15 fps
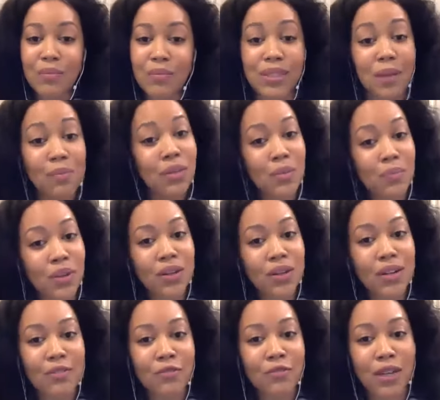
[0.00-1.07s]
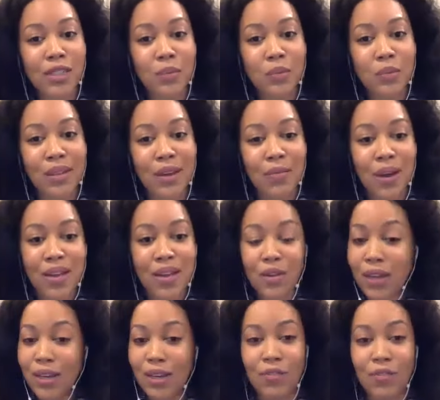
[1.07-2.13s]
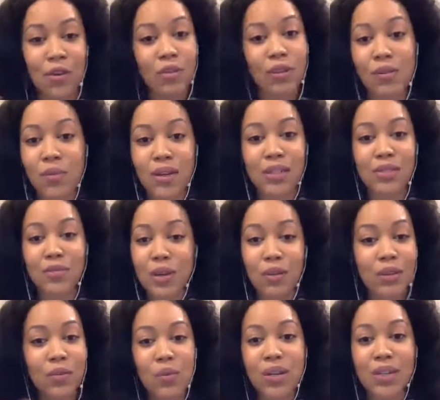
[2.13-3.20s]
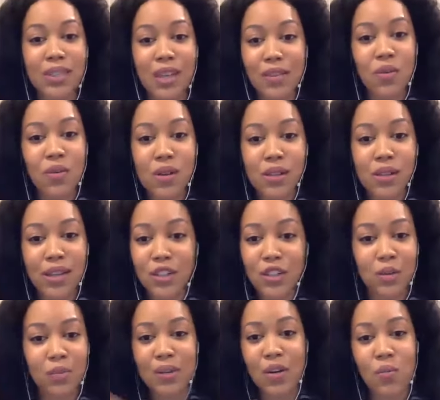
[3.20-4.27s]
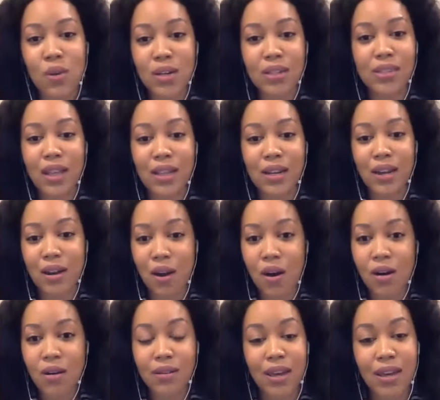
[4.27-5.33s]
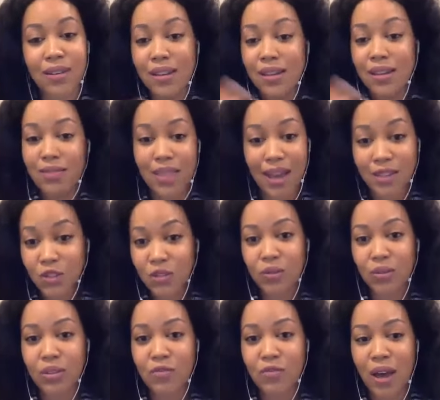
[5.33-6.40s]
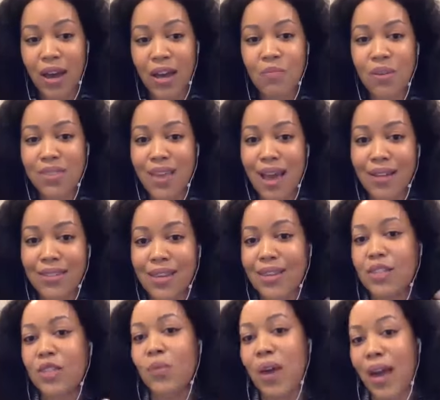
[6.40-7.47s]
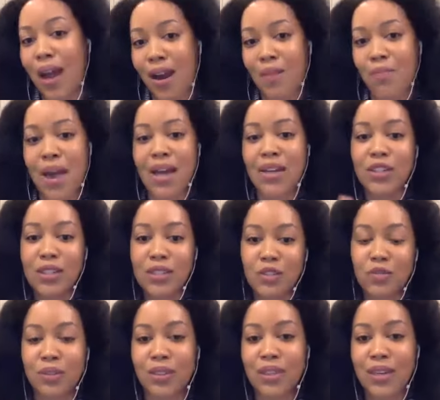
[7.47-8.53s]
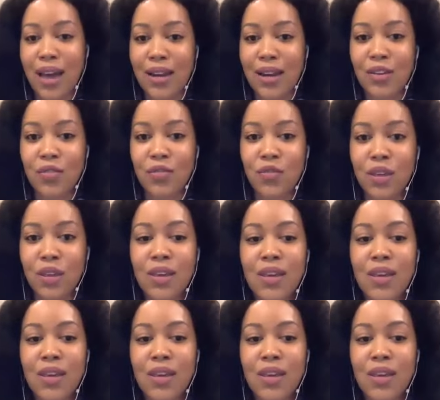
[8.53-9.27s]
Some people are inflexible in that way. They're like, if we only want to sell the whole collection, or we don't want to sell it at all. And that's totally fine, but that takes away our magic to really kind of